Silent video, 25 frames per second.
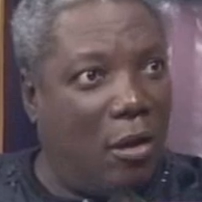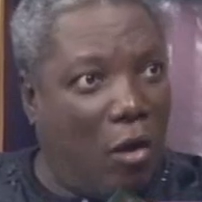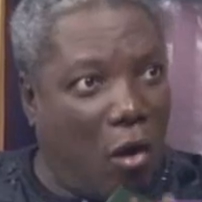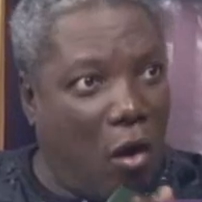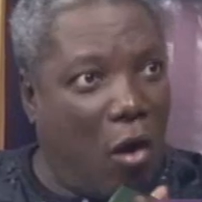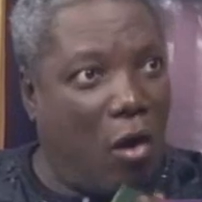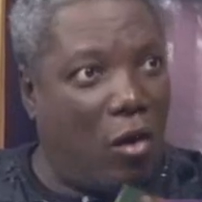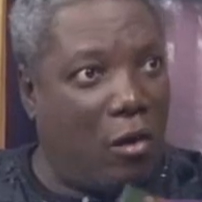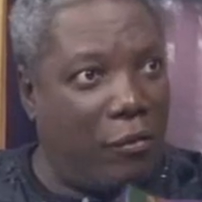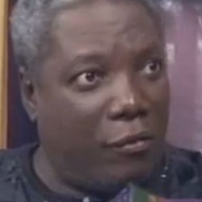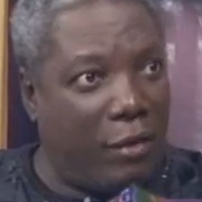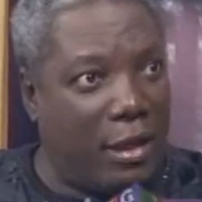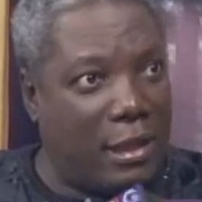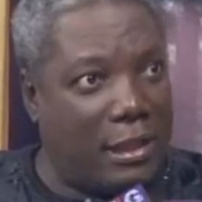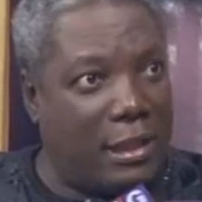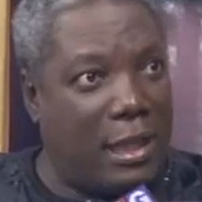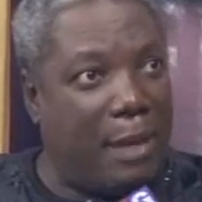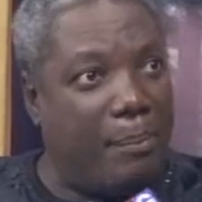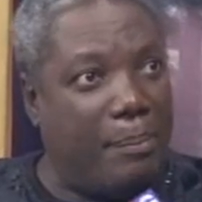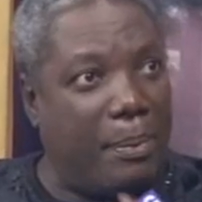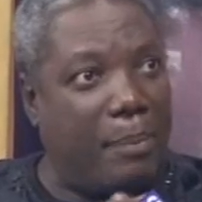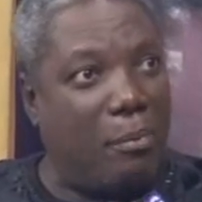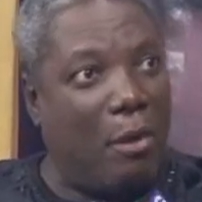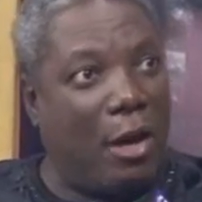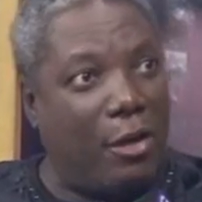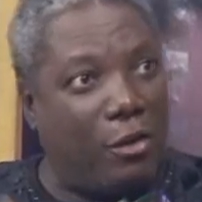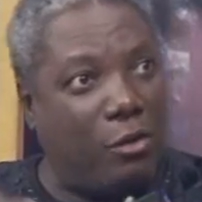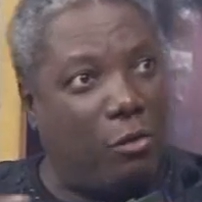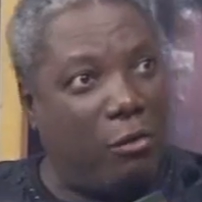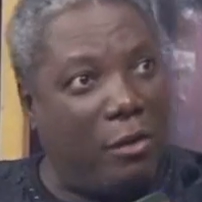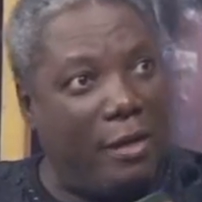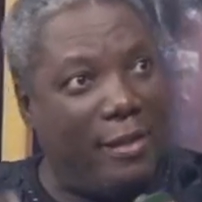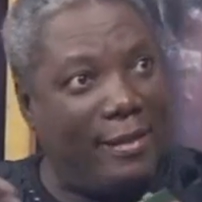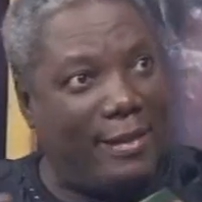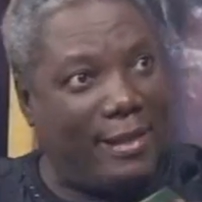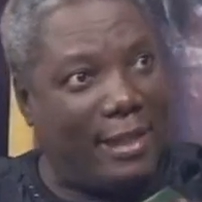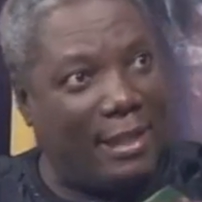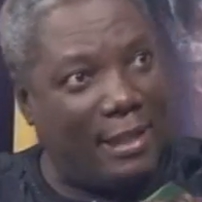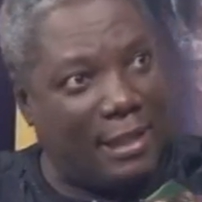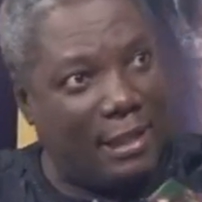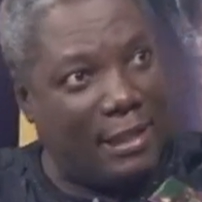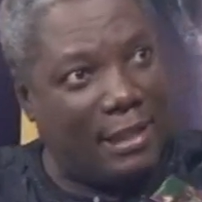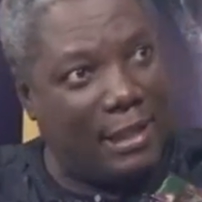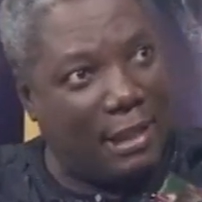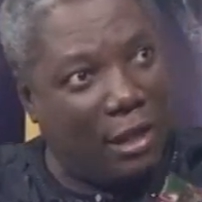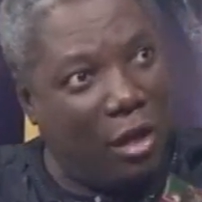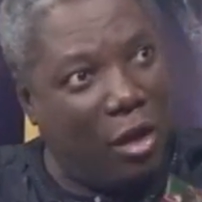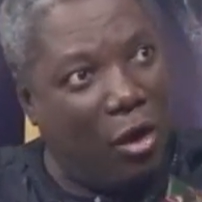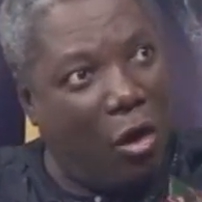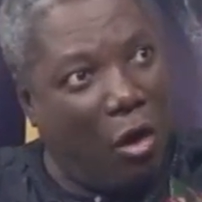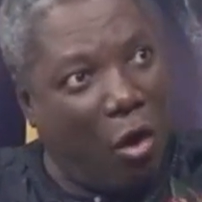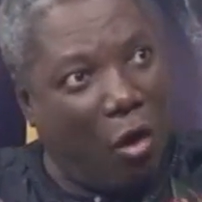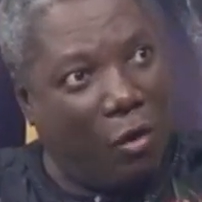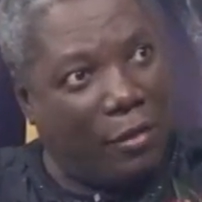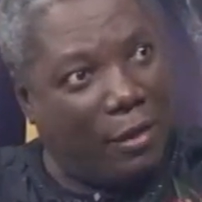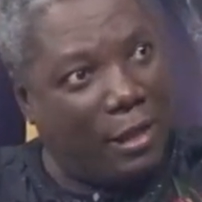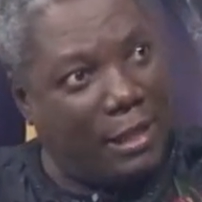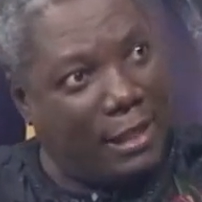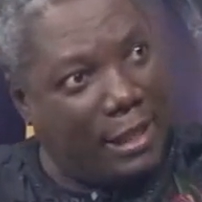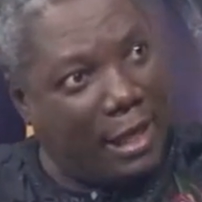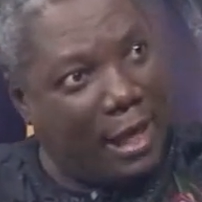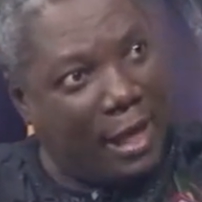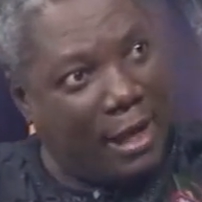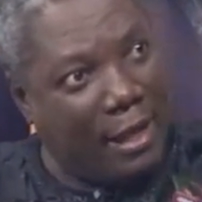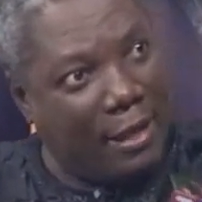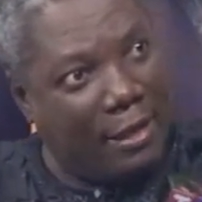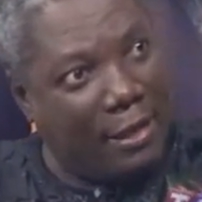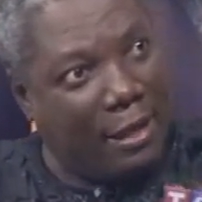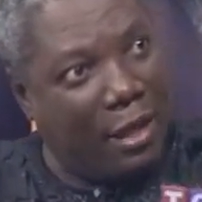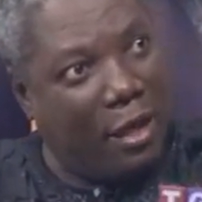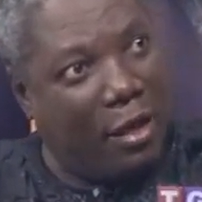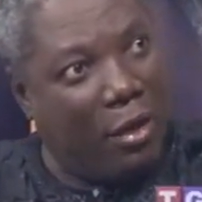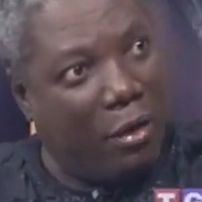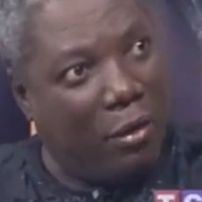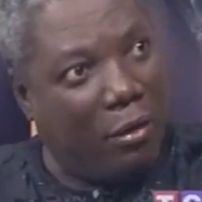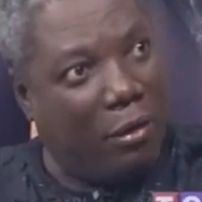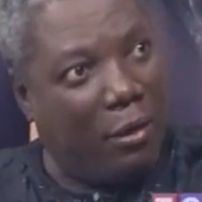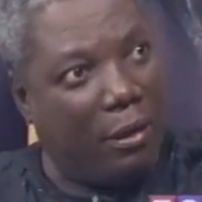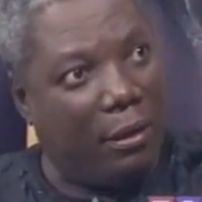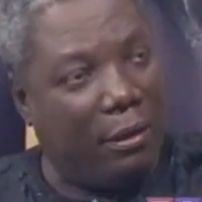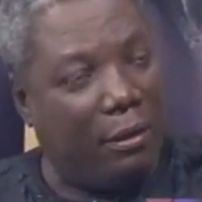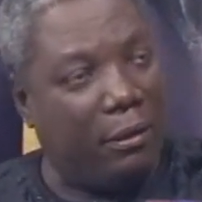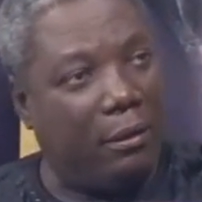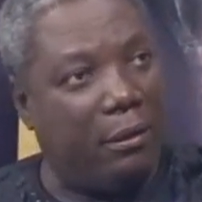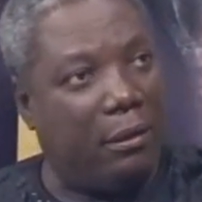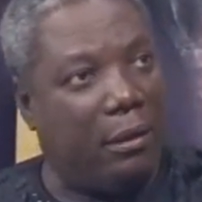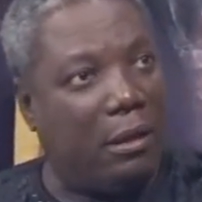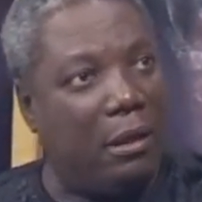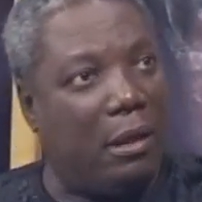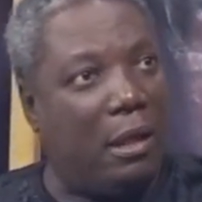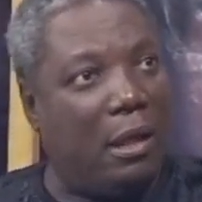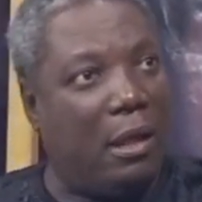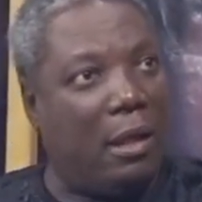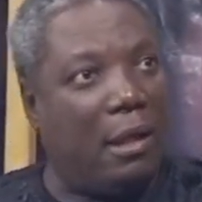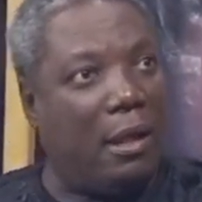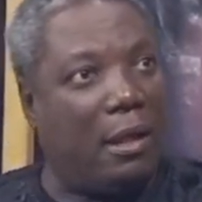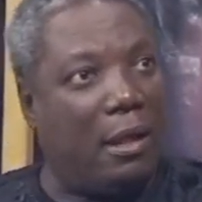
All of us. And people are doing things on this Earth that are